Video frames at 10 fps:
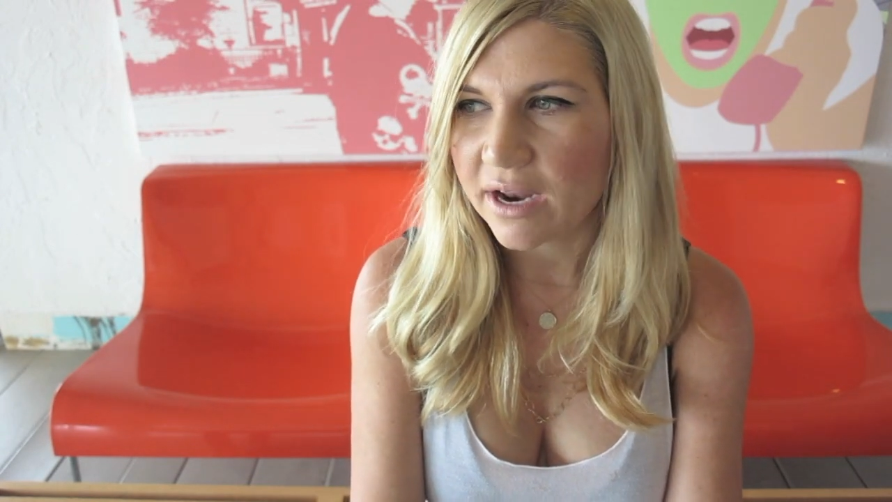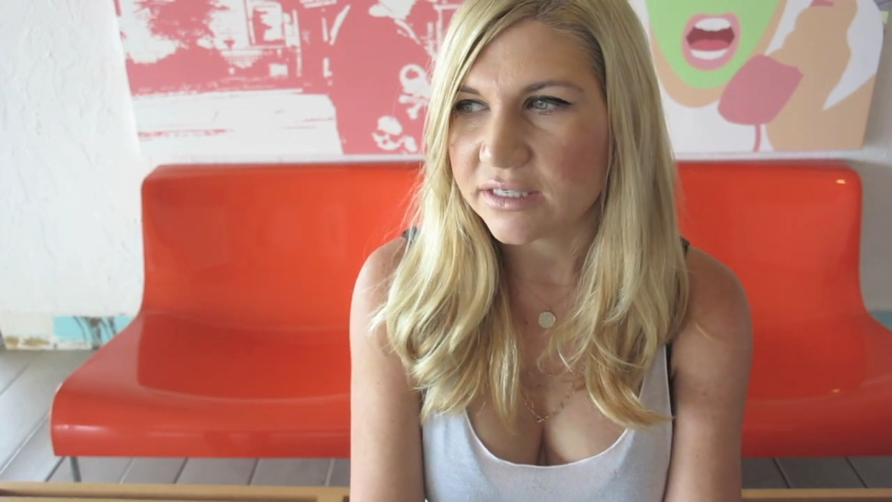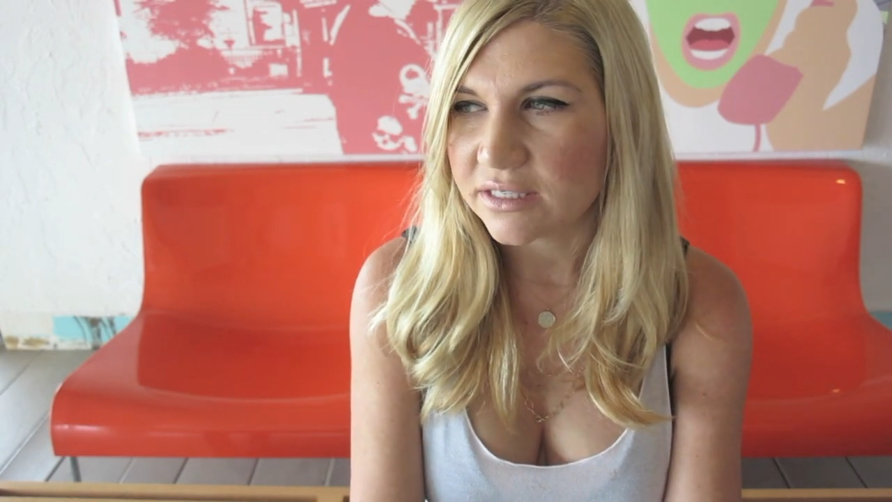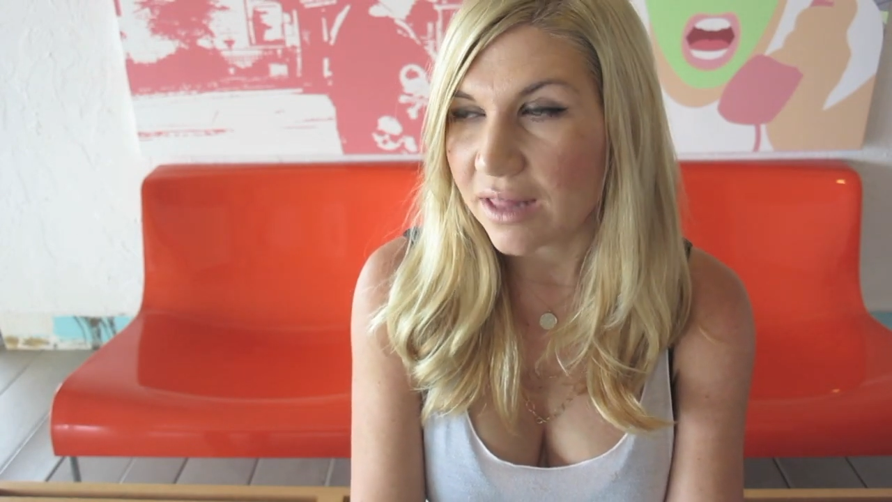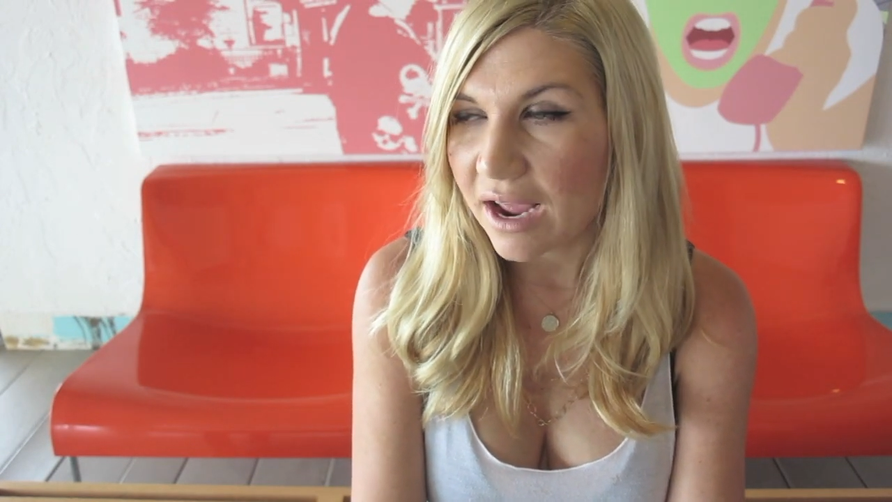kind
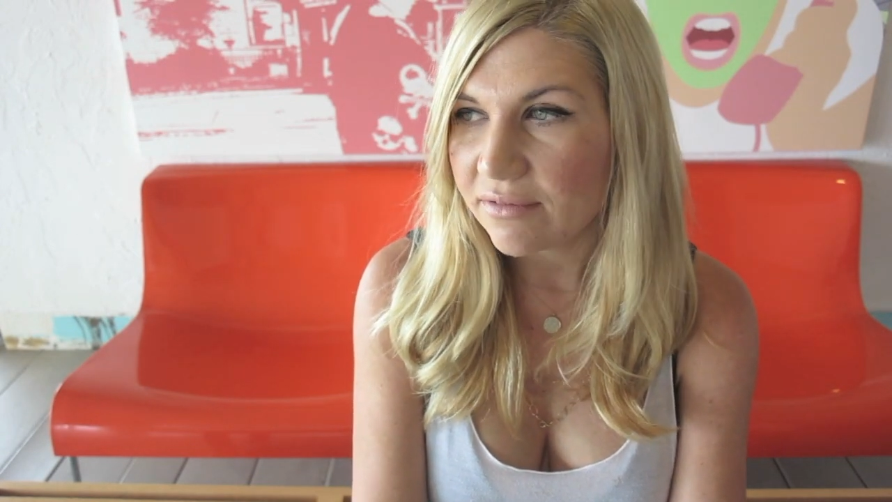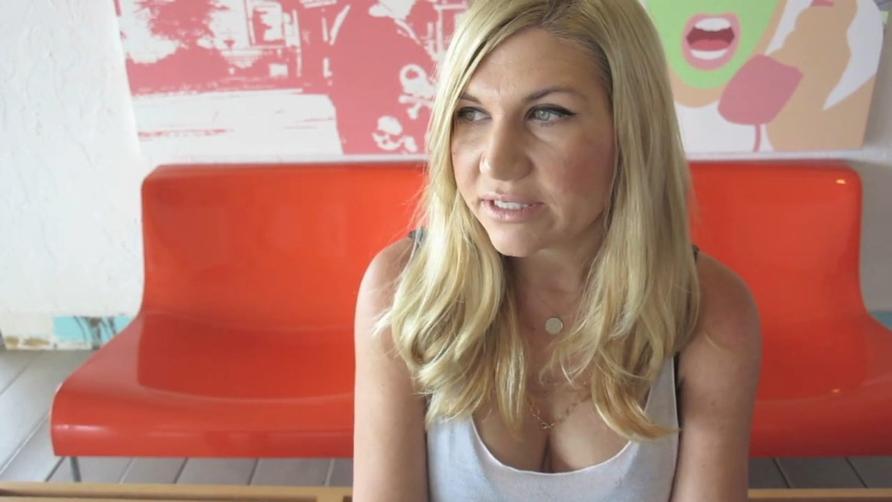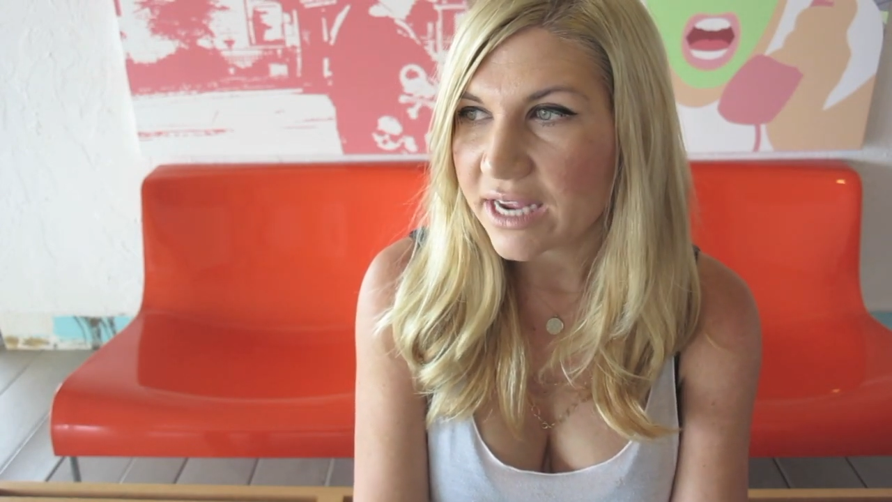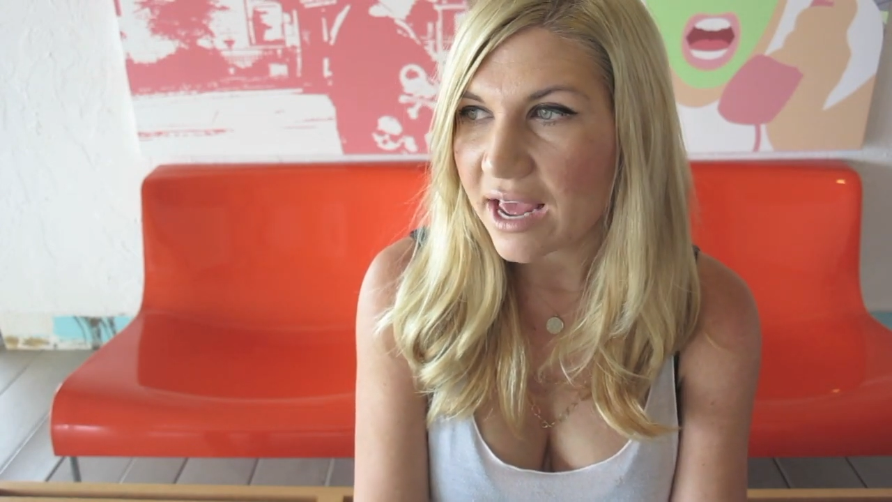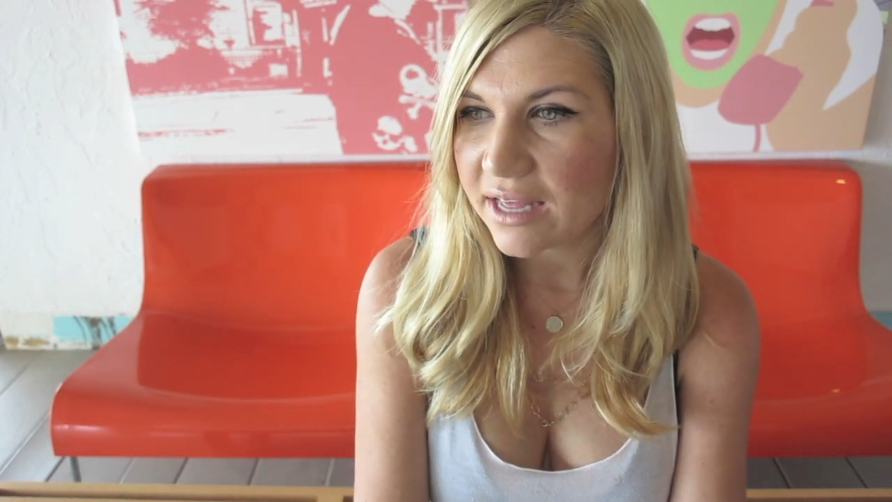of
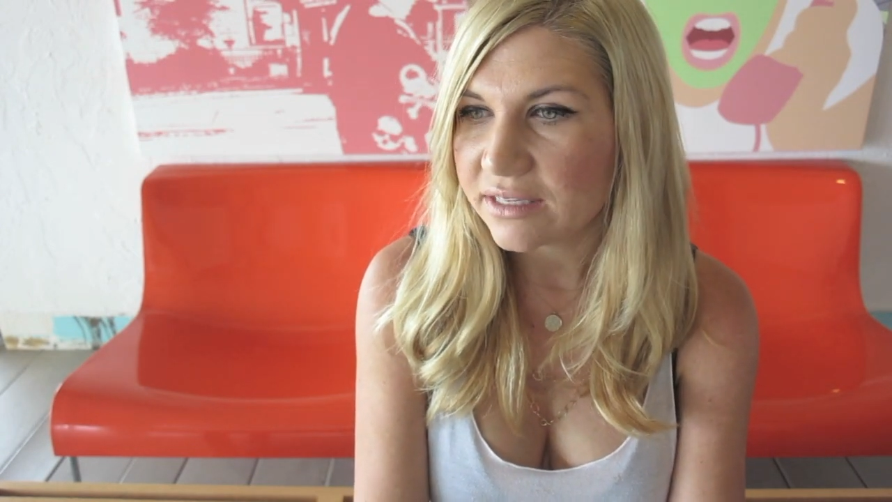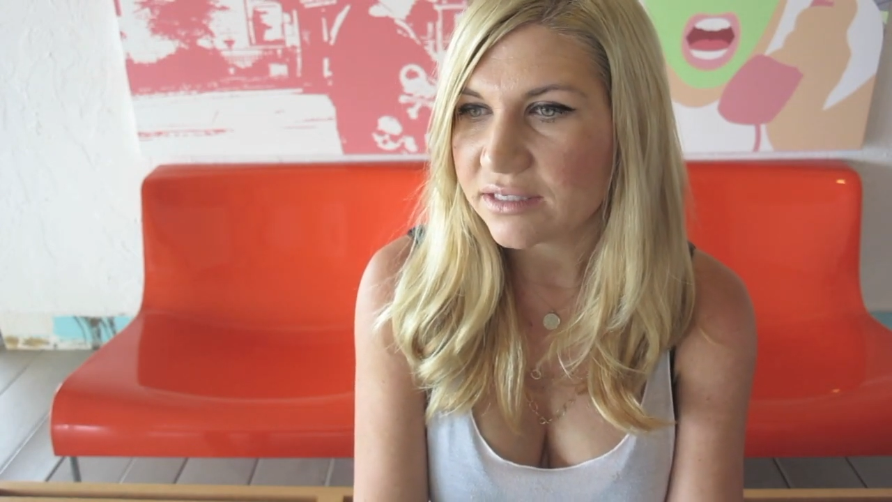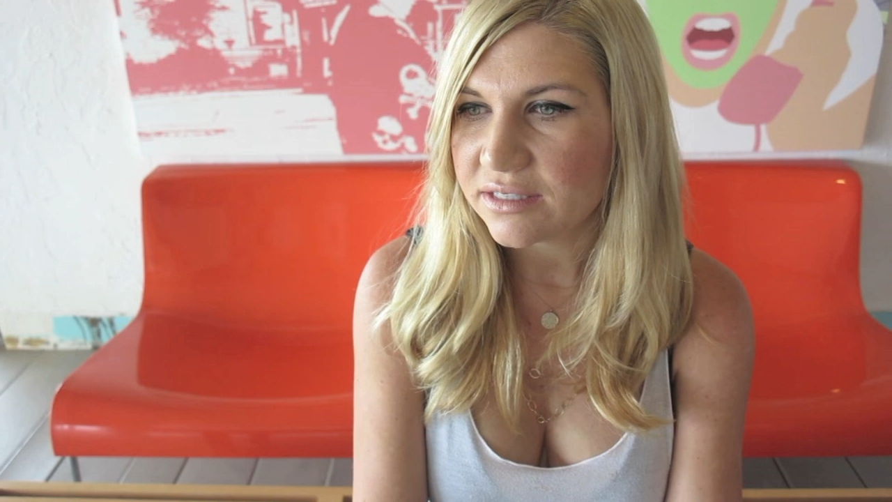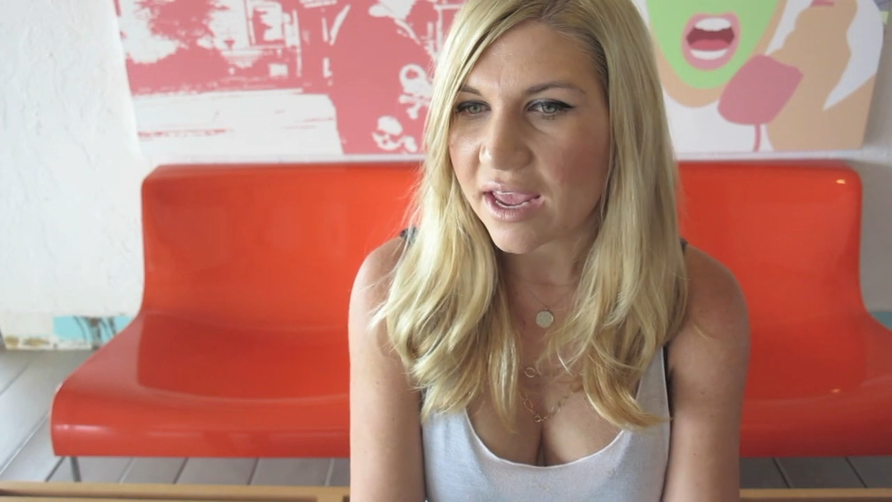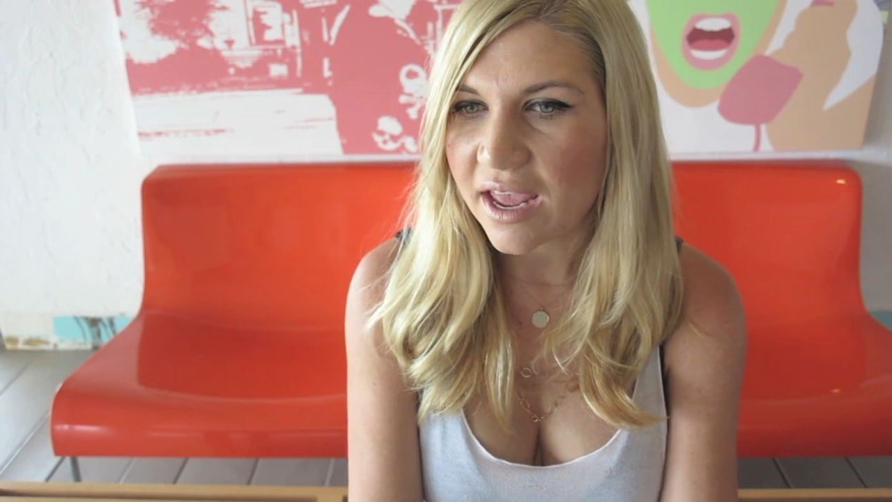saliva
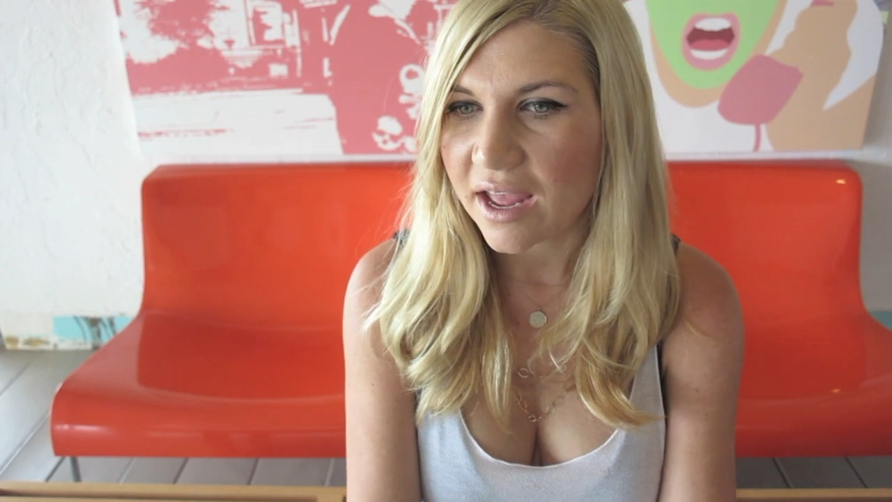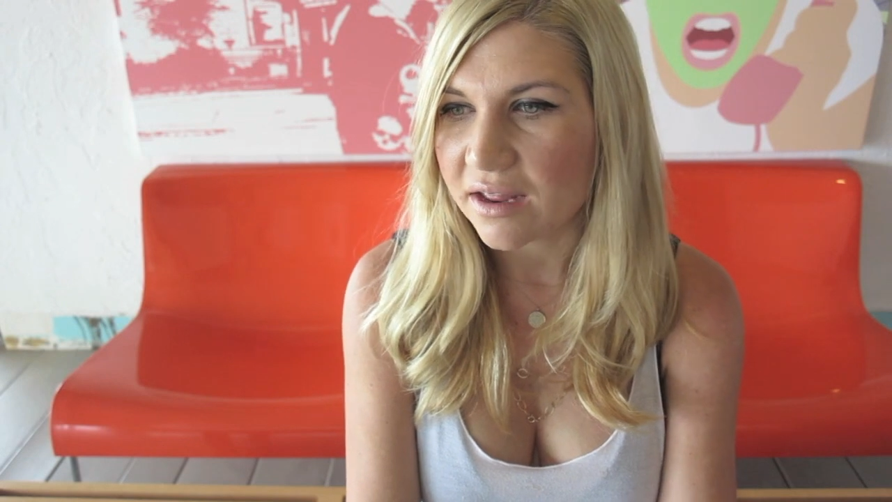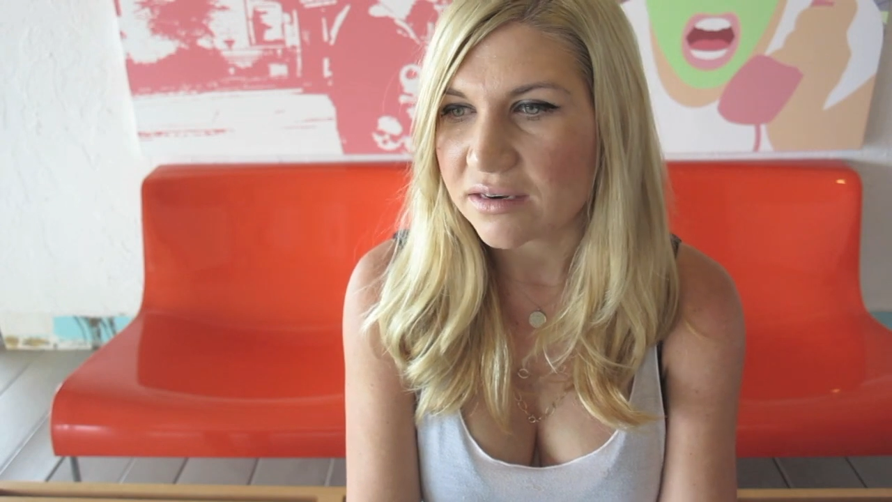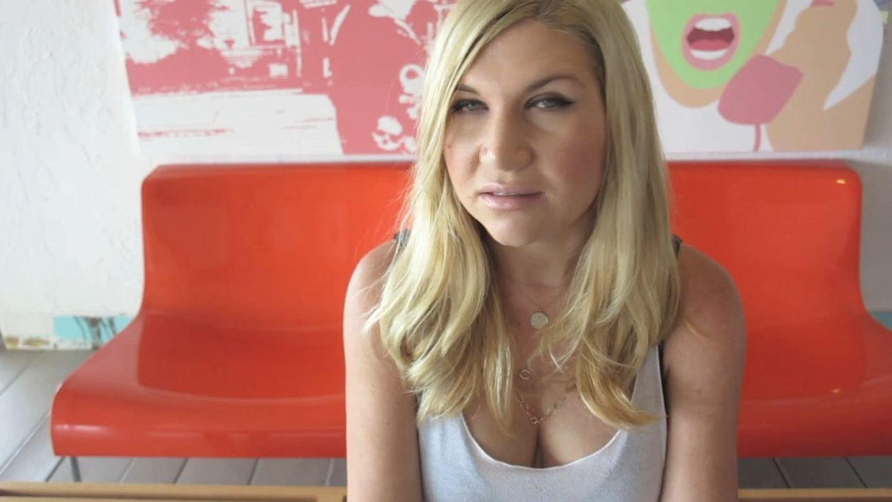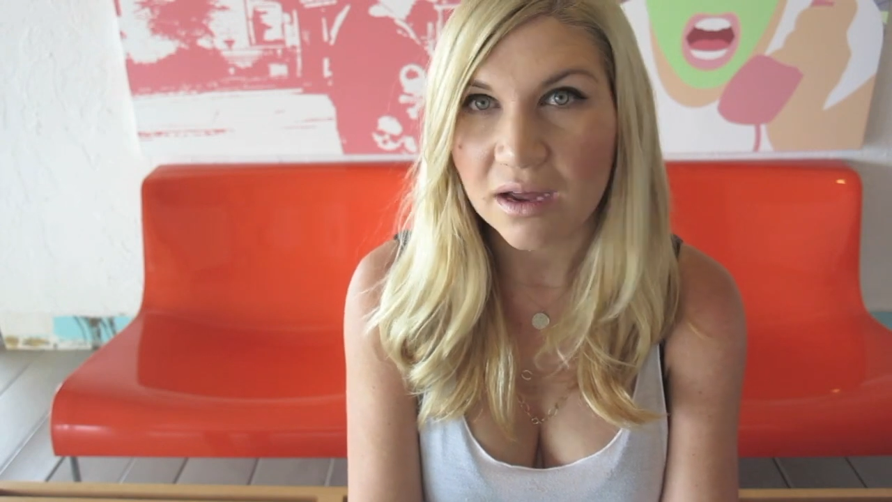test and